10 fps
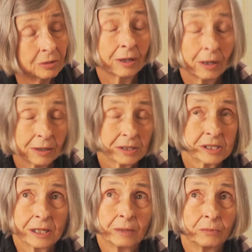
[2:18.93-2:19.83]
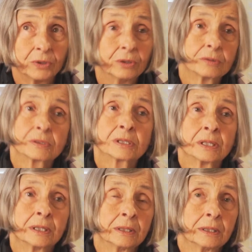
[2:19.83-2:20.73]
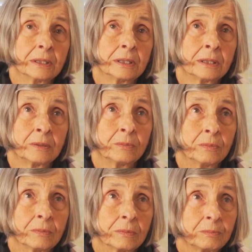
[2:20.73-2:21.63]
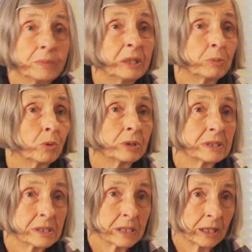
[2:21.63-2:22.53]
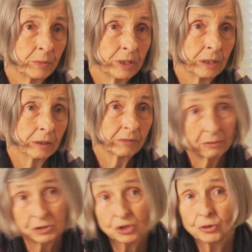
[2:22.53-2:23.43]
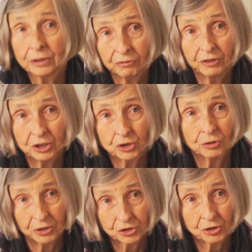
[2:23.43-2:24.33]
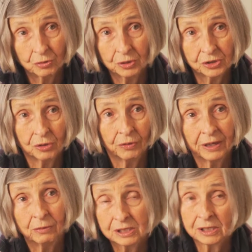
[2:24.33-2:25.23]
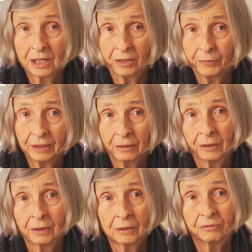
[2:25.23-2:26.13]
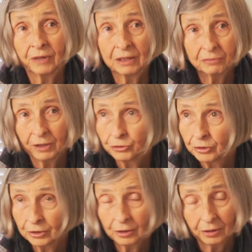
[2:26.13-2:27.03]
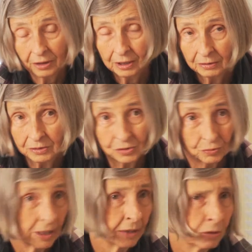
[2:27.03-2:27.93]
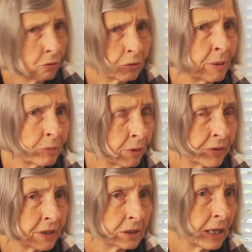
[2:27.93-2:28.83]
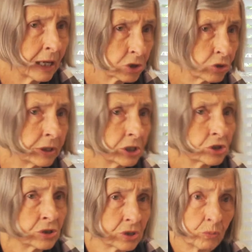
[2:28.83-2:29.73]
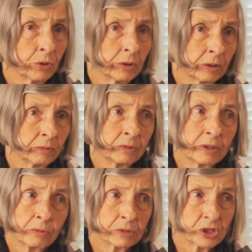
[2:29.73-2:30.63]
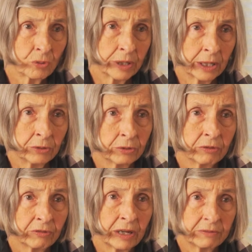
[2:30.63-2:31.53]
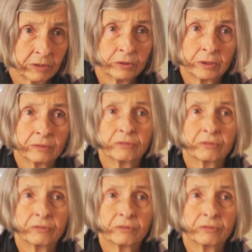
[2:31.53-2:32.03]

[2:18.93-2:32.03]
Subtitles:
Artistamp News. People would send me, if I was doing a feature on so-and-so, they would send me 500, I think, I don't remember what the actual editions were, whether it was 300 or 500